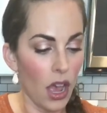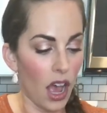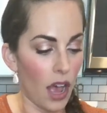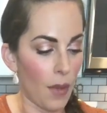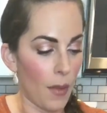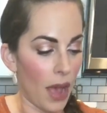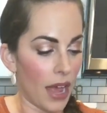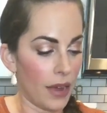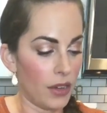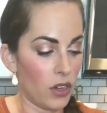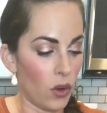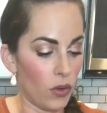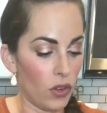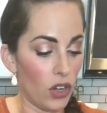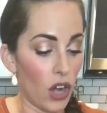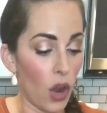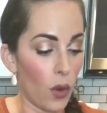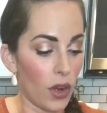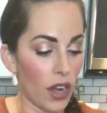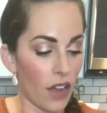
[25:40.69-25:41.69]
Um, I don't
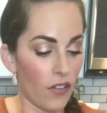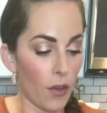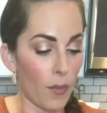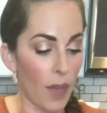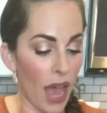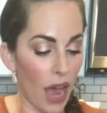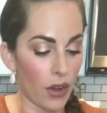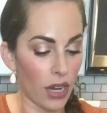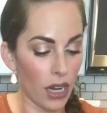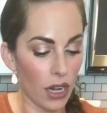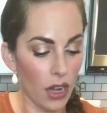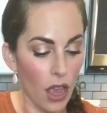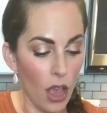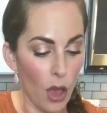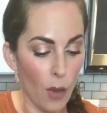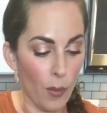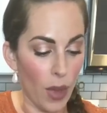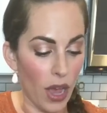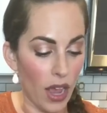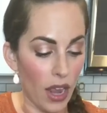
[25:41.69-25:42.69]
know enough about it,
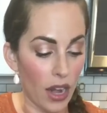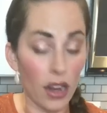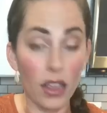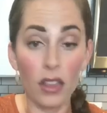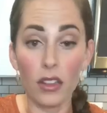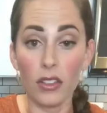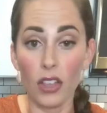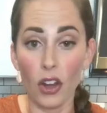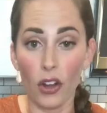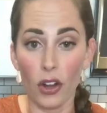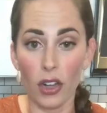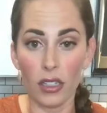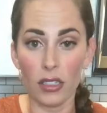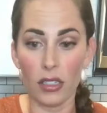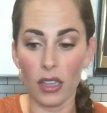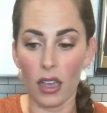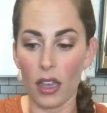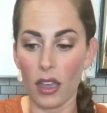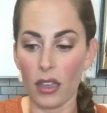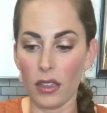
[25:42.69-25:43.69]
but there
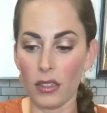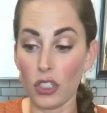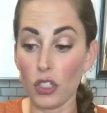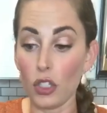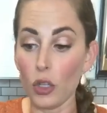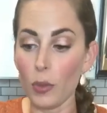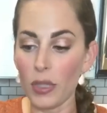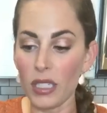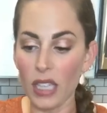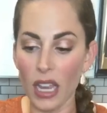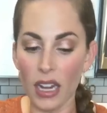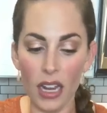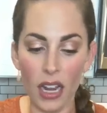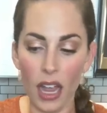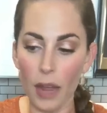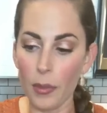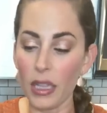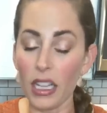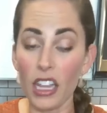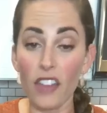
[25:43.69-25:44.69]
is a soup setting,
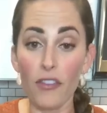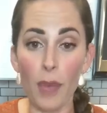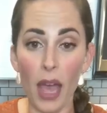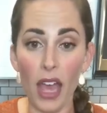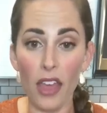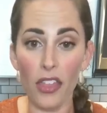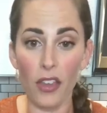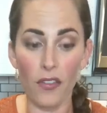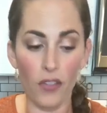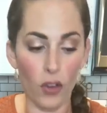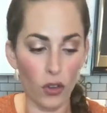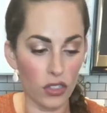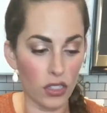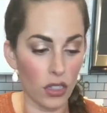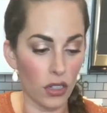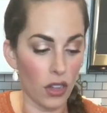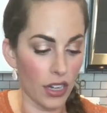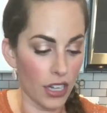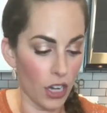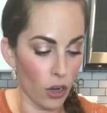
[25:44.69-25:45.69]
I believe, Beth, if you're
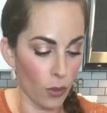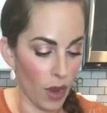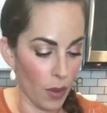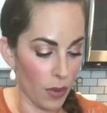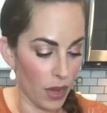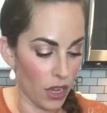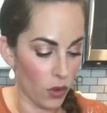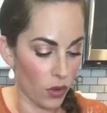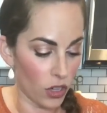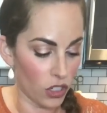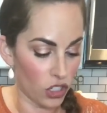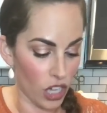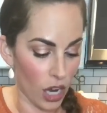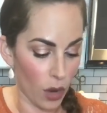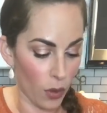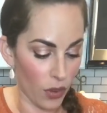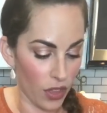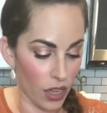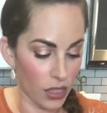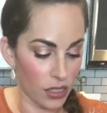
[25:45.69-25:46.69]
still on here, maybe you could
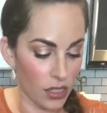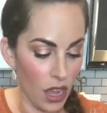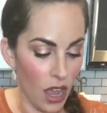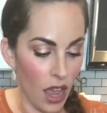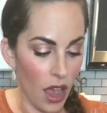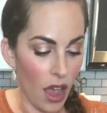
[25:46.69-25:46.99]
share with us.